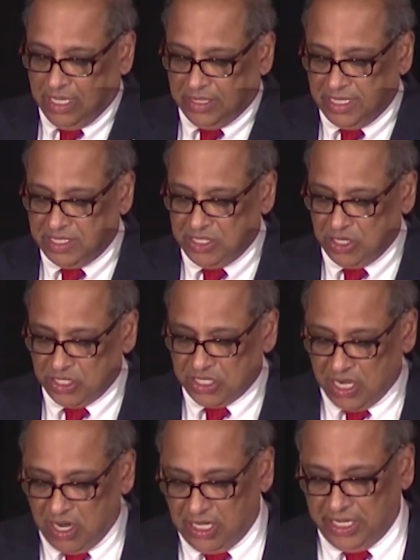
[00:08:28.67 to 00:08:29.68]
This year's
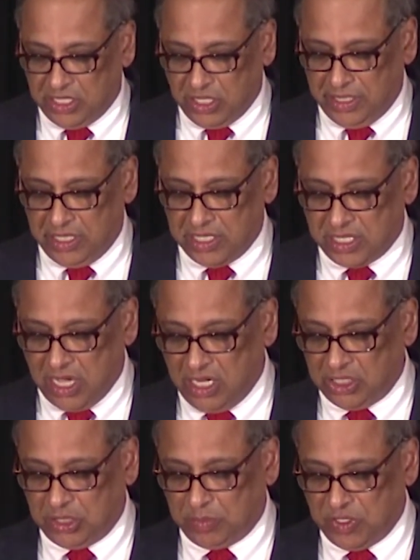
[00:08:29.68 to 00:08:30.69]
Carl H. Lindner
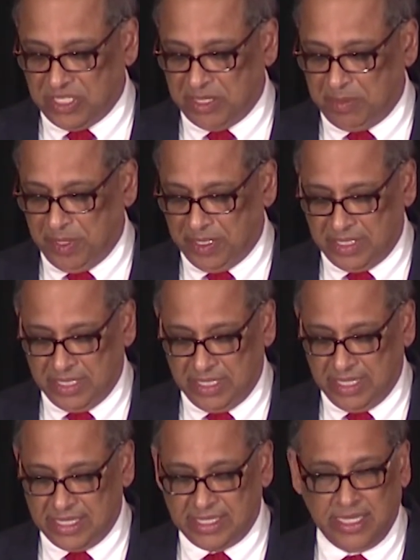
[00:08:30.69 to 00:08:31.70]
Scholarship recipient
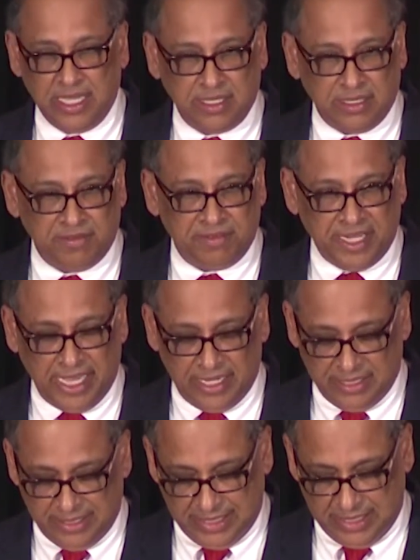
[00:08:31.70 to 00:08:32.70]
is Ethan
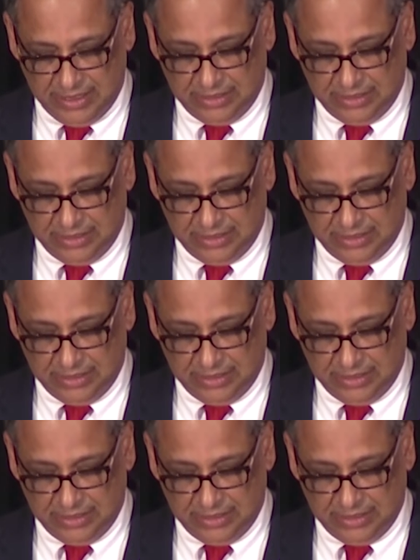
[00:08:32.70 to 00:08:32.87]
Fernandes.